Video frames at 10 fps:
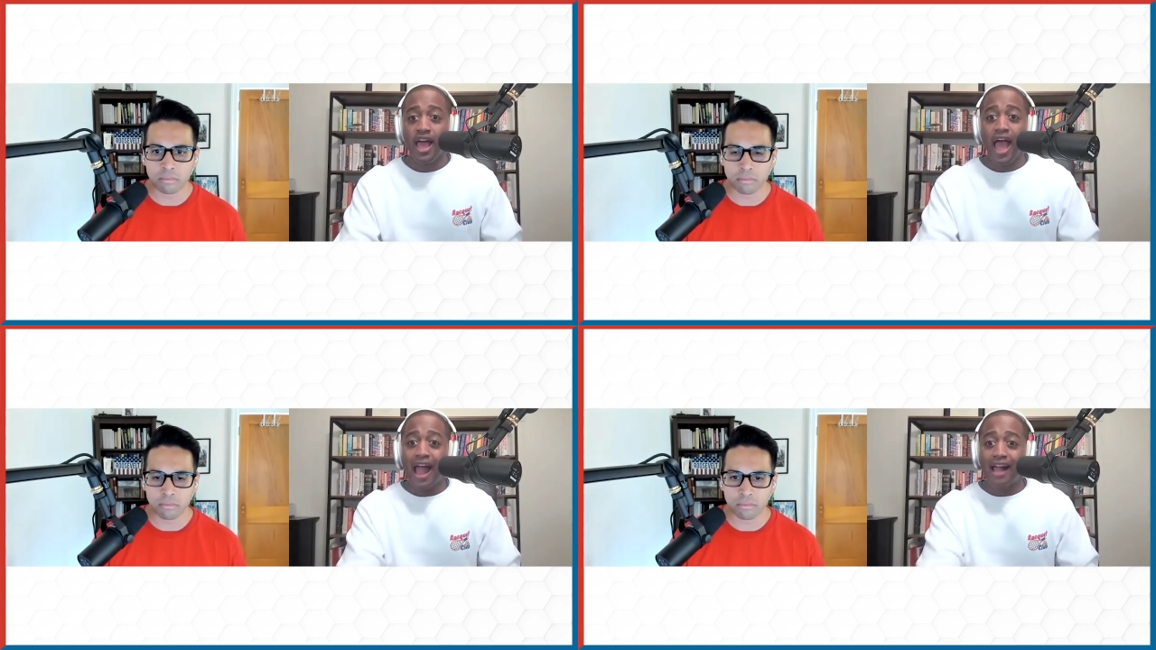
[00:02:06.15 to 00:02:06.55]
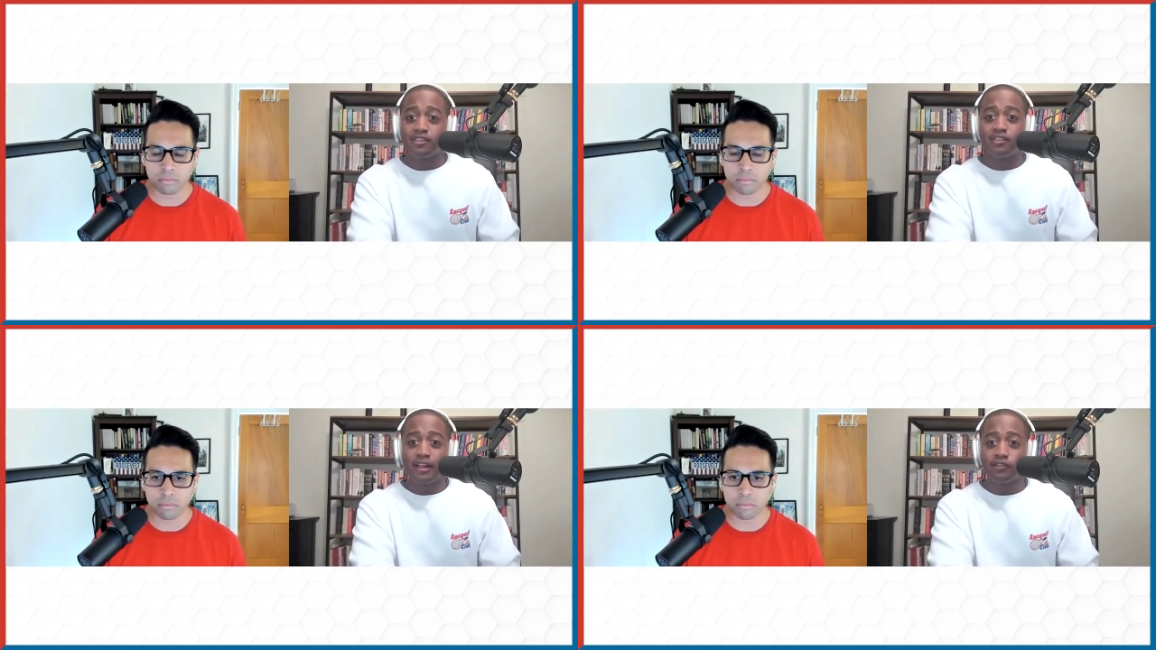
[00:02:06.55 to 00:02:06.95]
Speaker 1: and
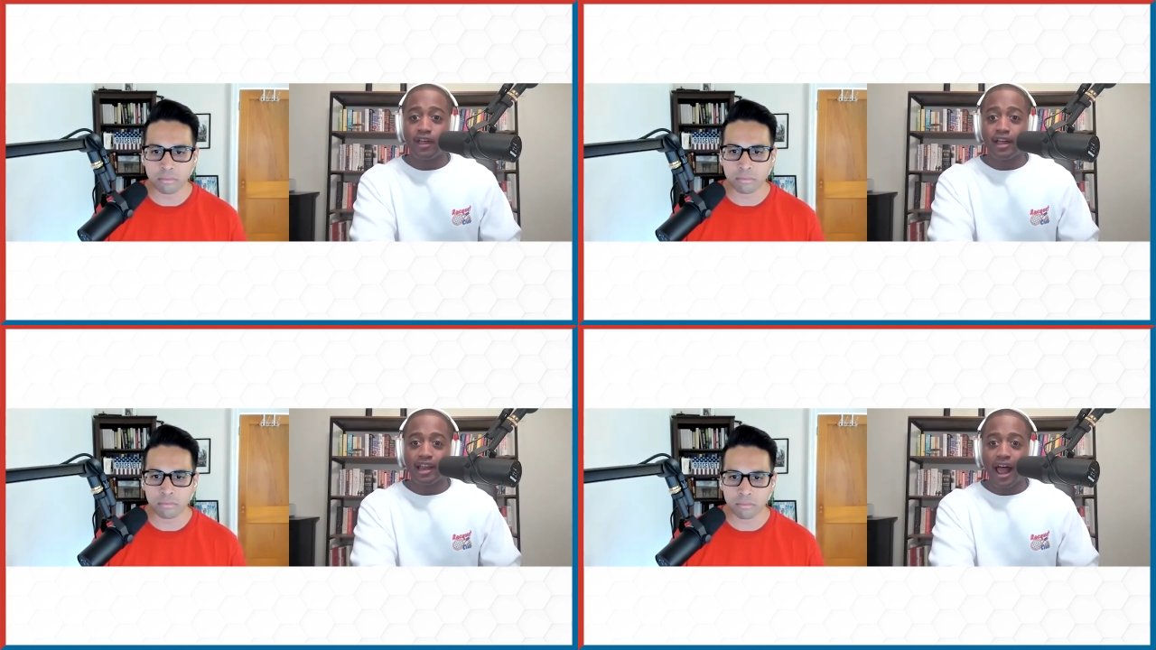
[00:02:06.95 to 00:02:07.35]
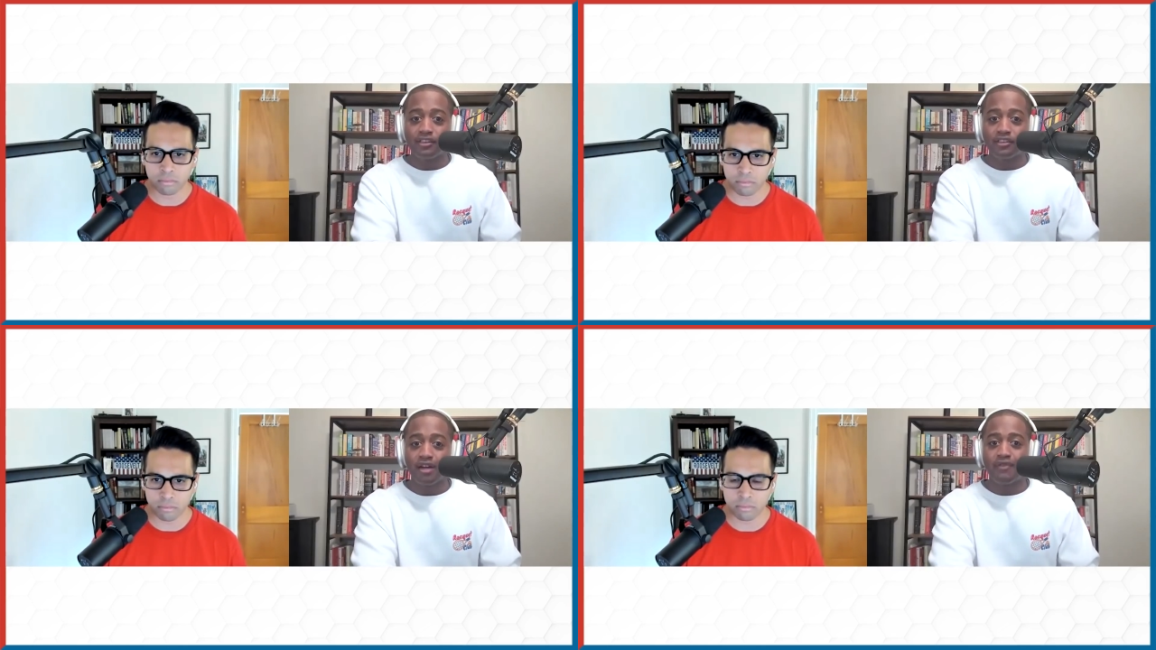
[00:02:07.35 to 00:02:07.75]
states like
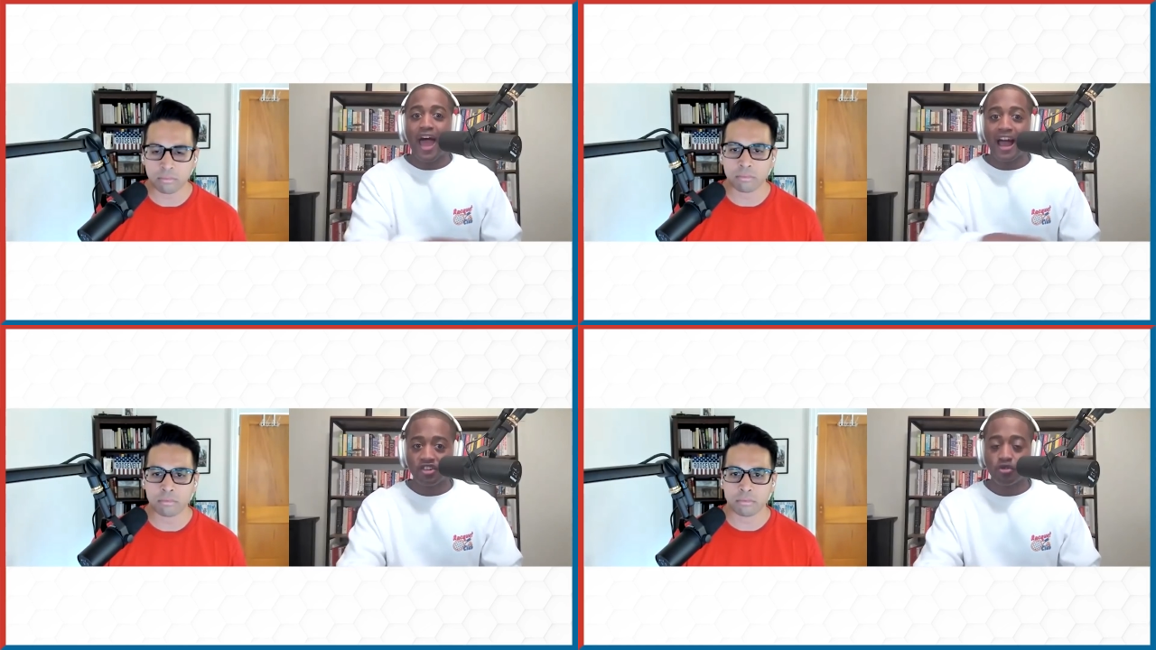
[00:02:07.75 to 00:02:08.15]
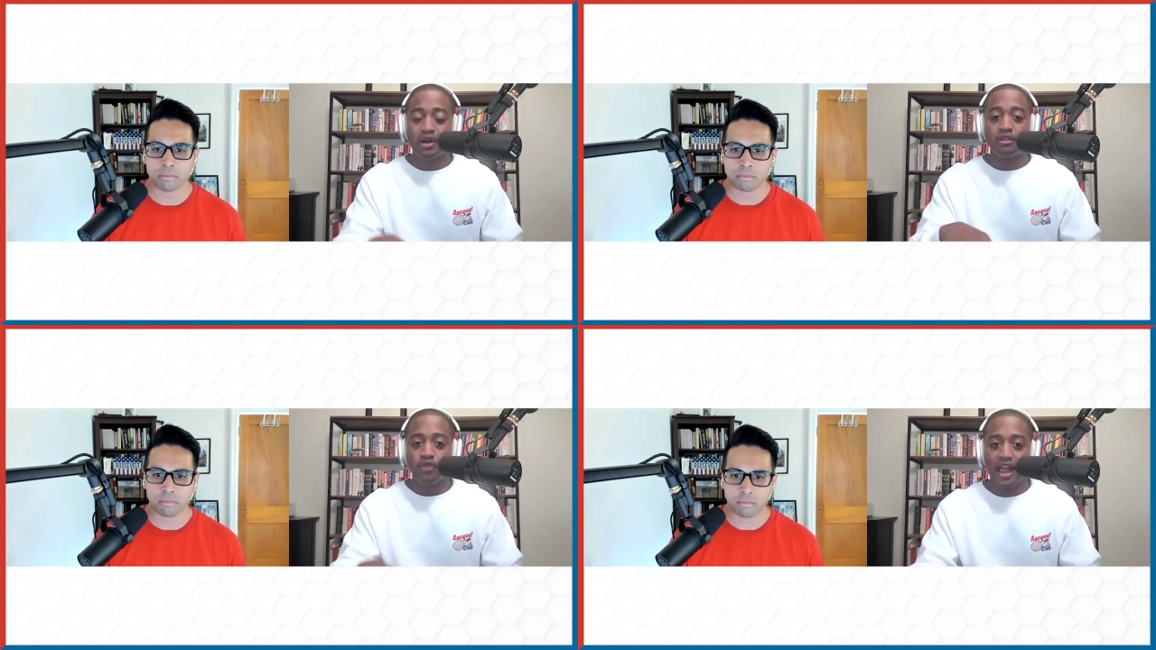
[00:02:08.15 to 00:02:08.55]
Alaska have actually
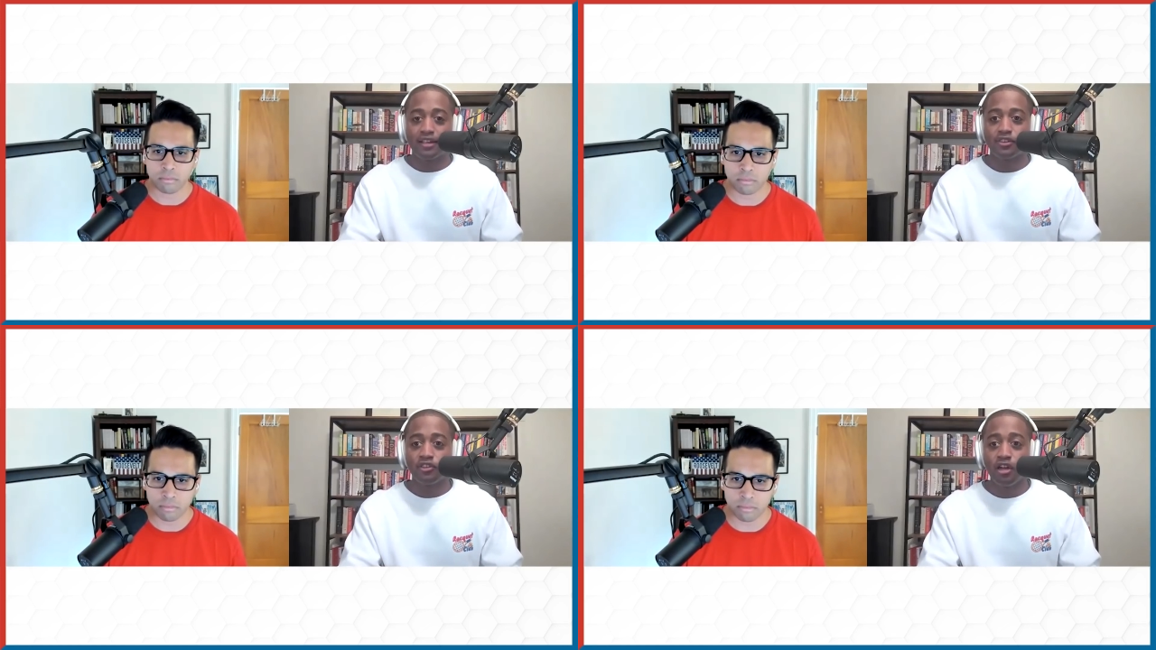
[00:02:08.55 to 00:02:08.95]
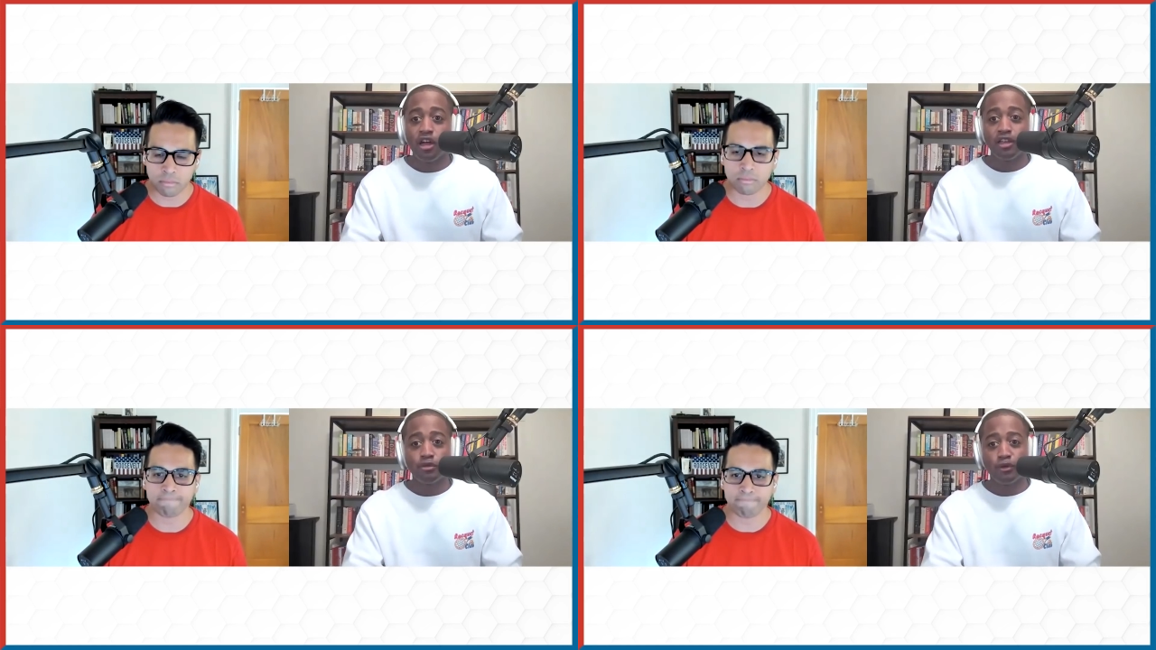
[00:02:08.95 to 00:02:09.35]
advanced
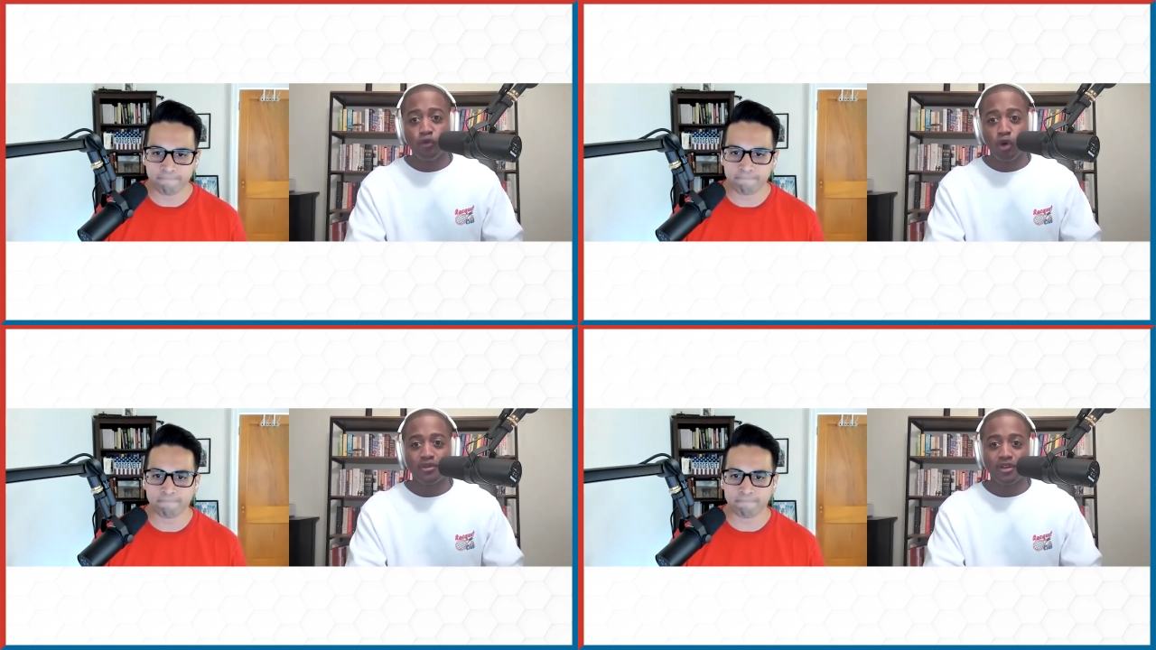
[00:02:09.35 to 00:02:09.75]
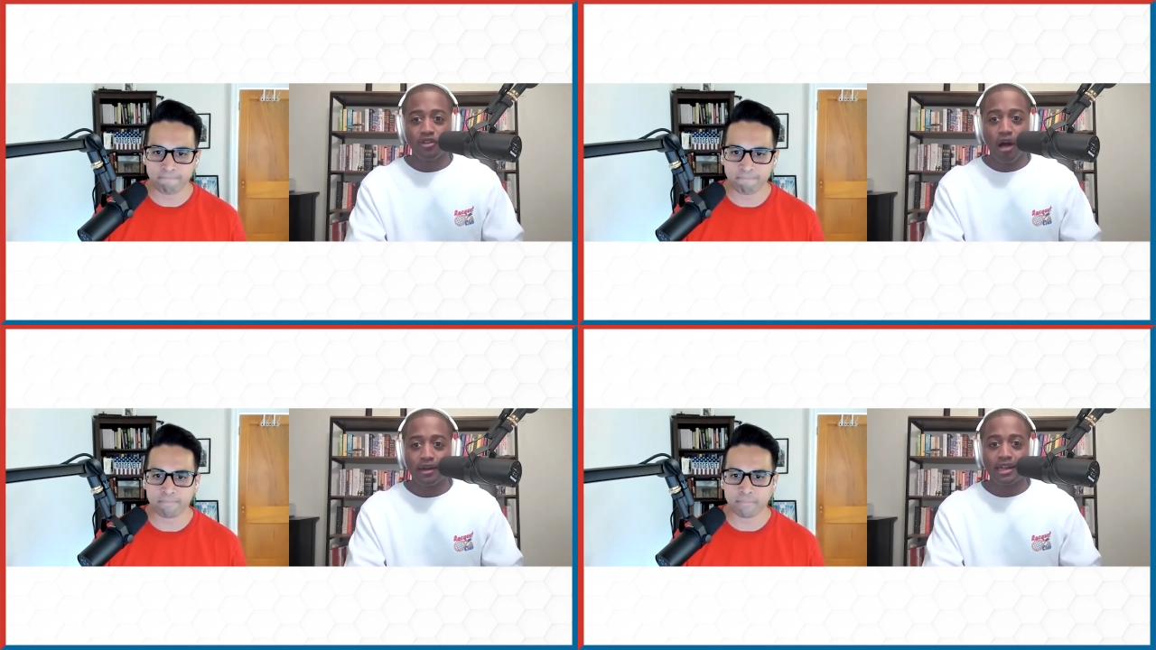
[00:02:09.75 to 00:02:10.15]
the reforms he's
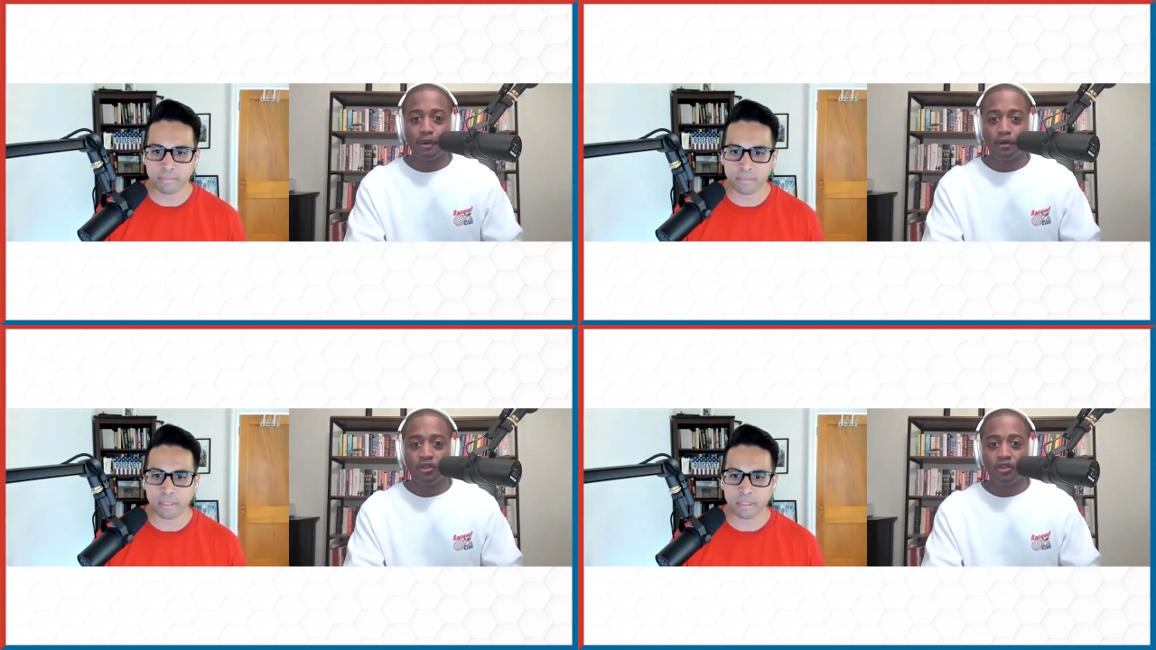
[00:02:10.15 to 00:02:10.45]
talking about.